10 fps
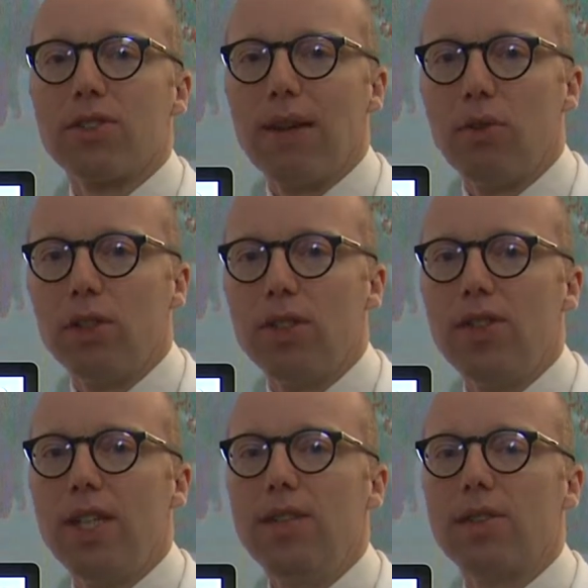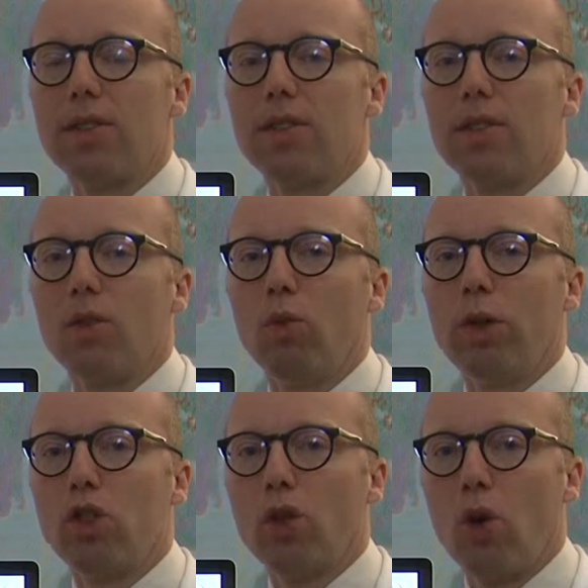several diseases
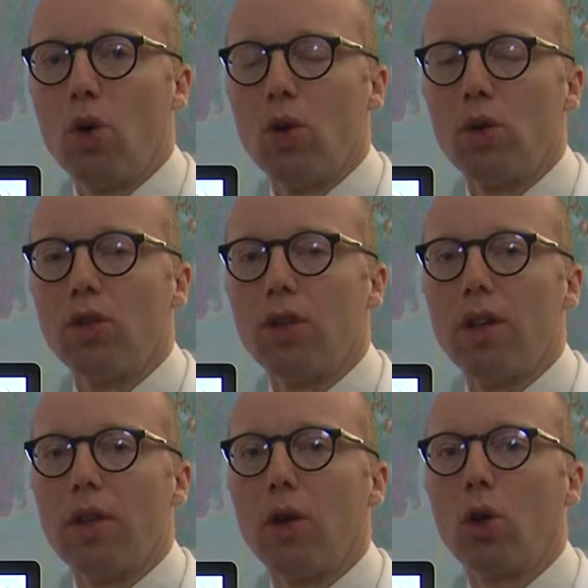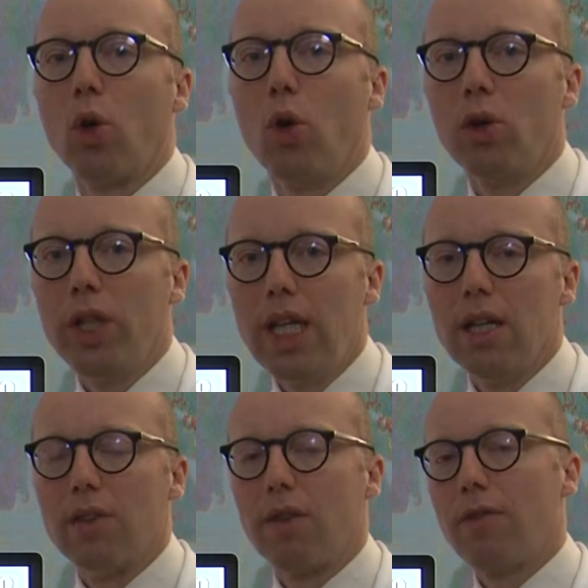which cause the
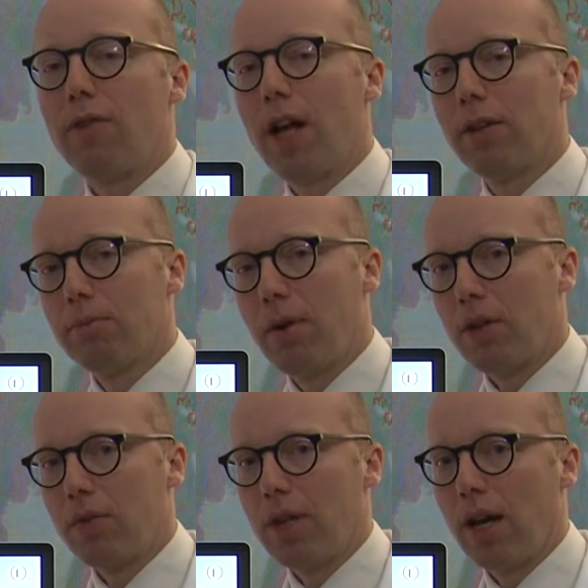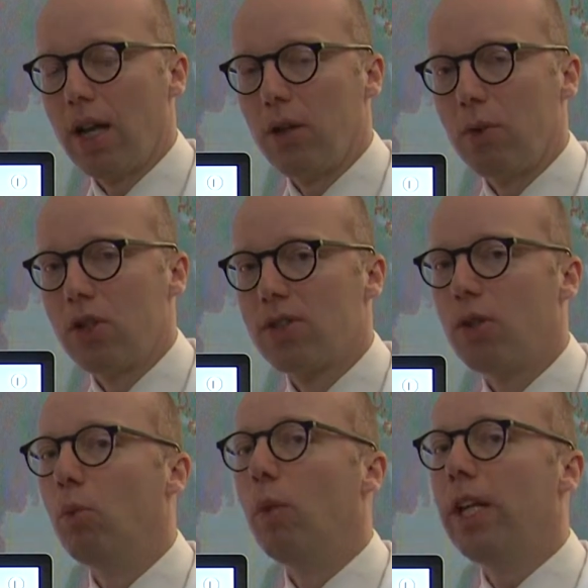cornea, the front part of the eye, which is
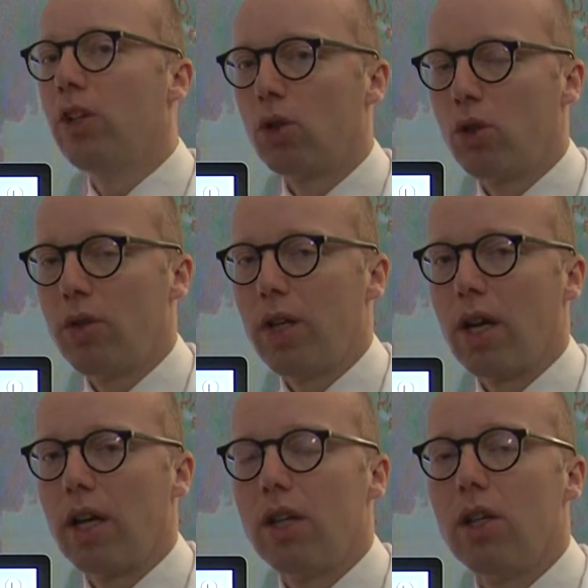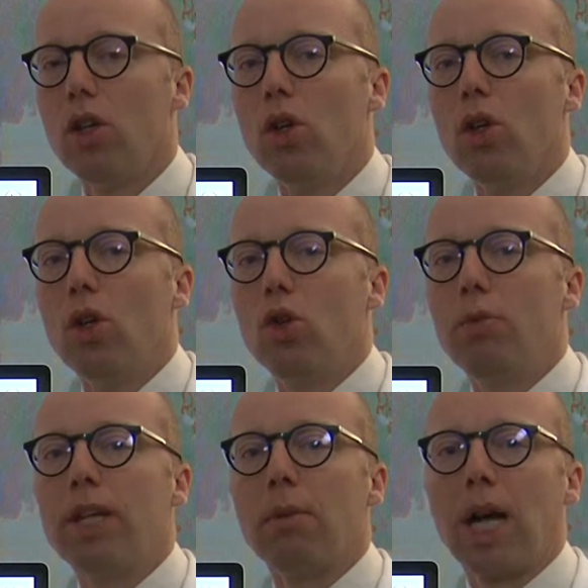the window to the eye, to
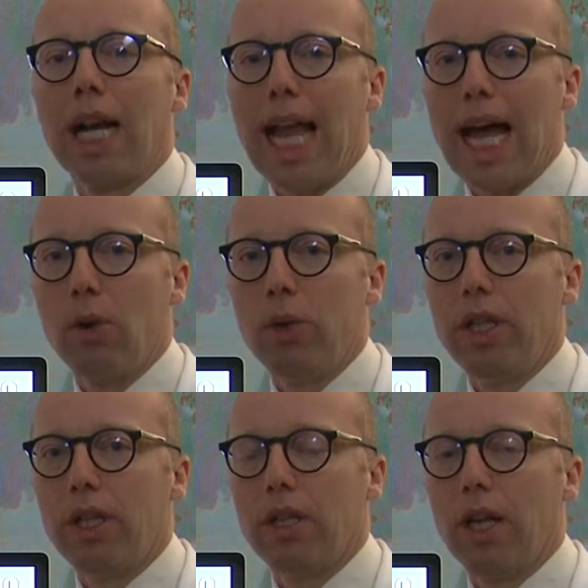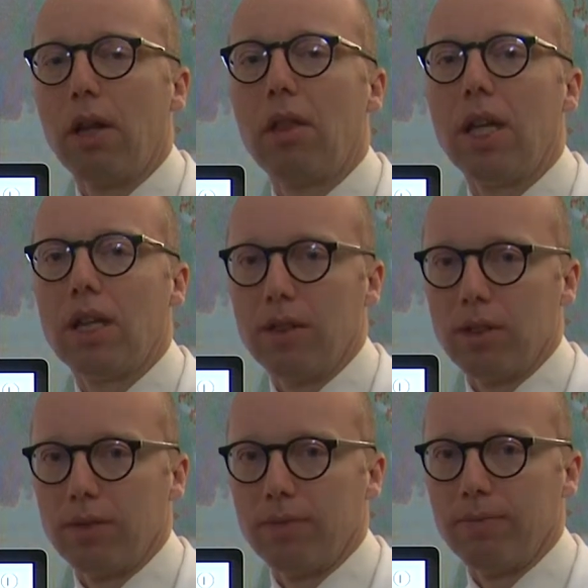become cloudy and thickened.
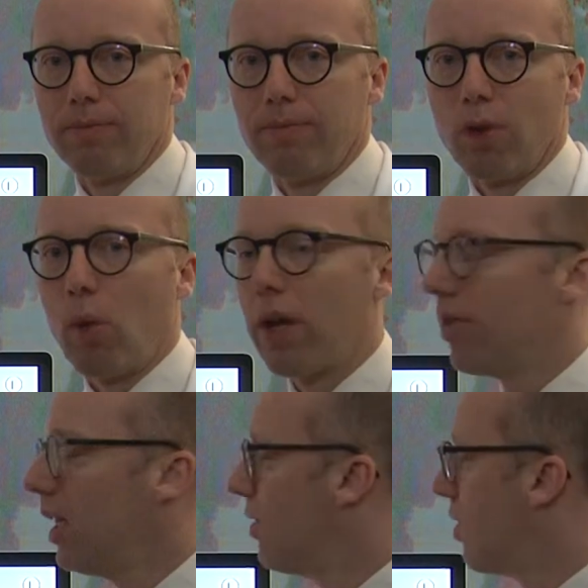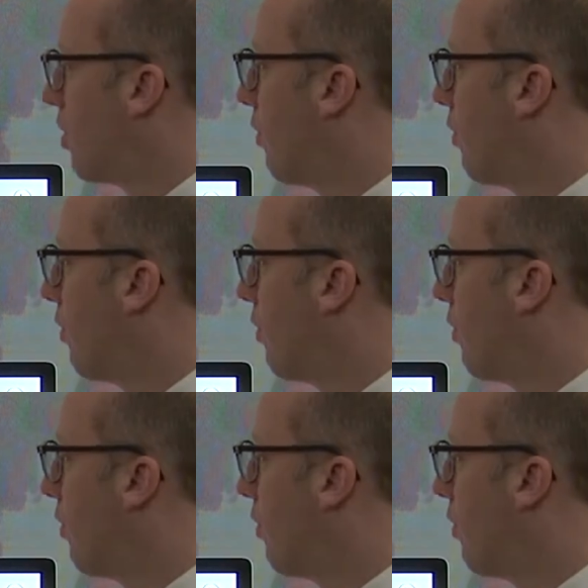One of these is the